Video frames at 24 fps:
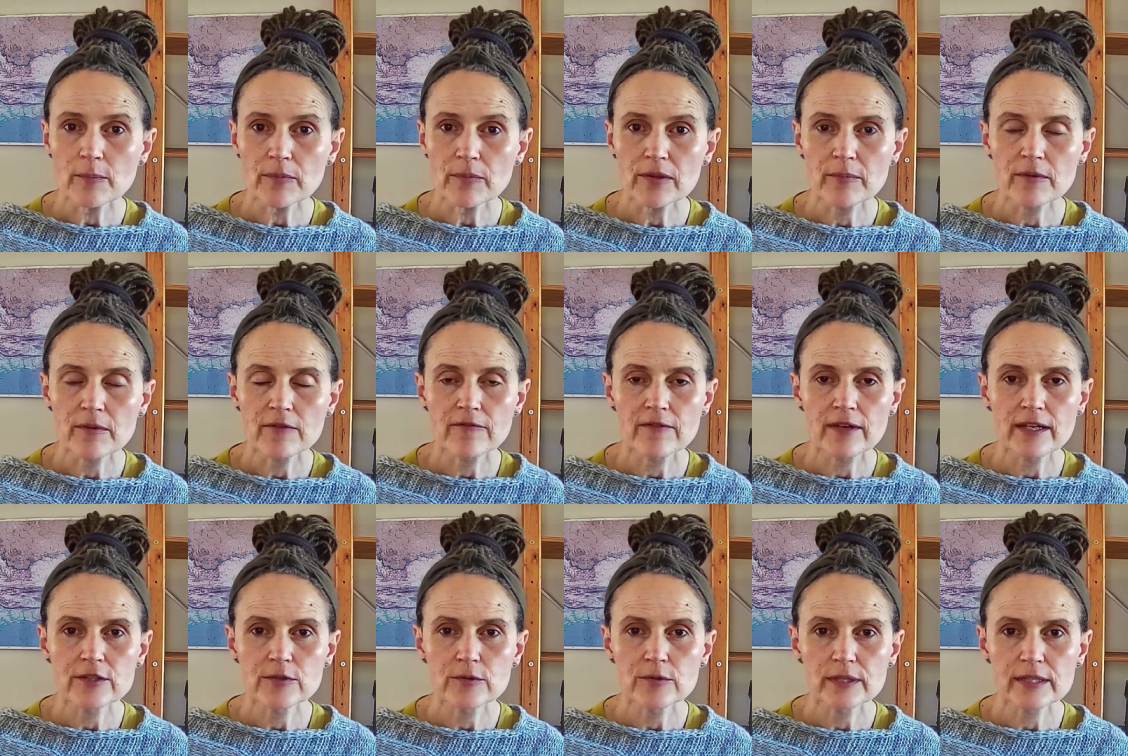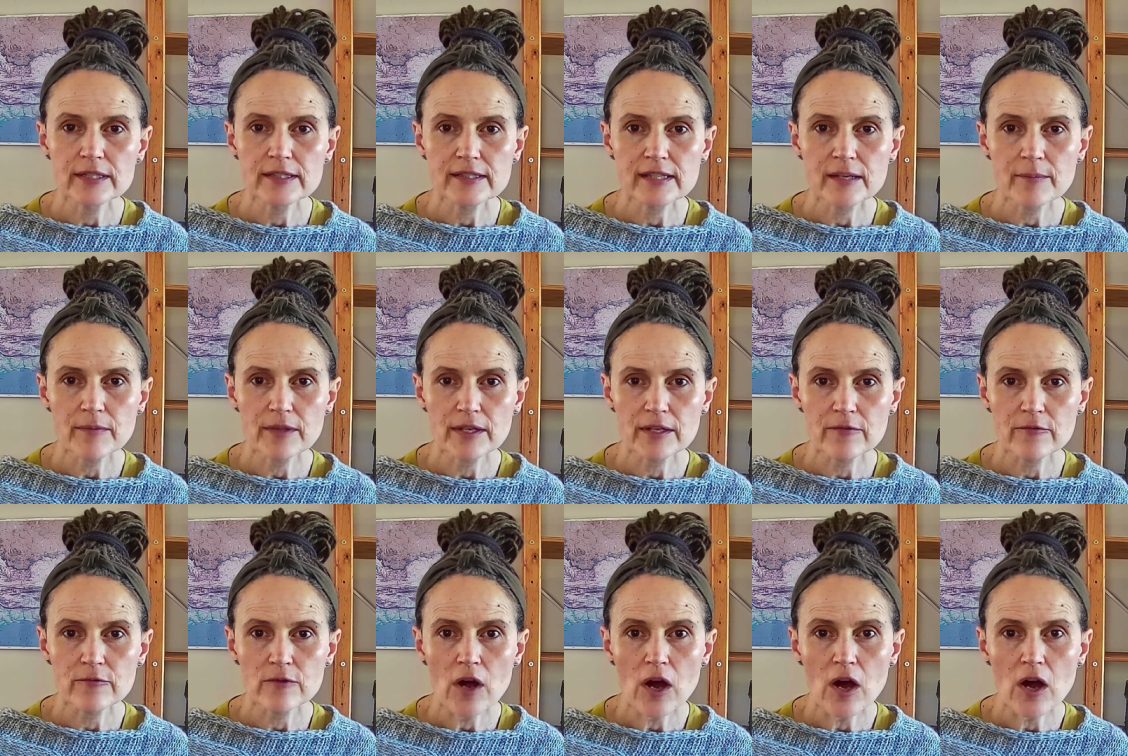them if they're doing something
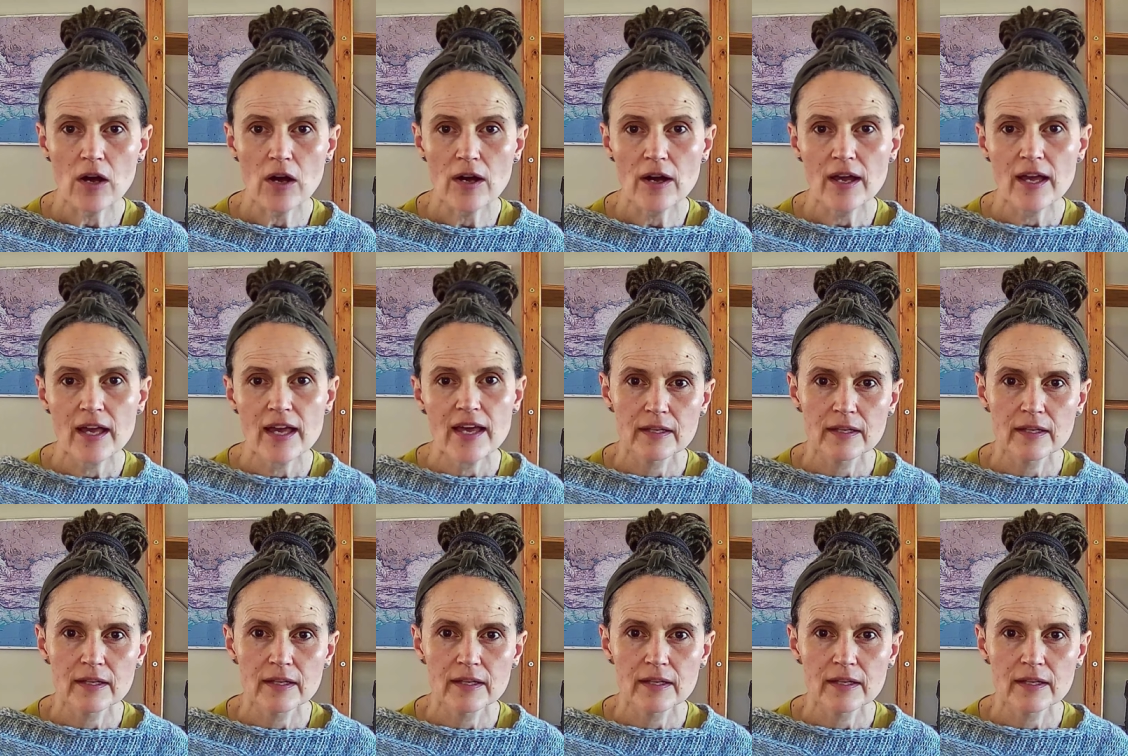wrong,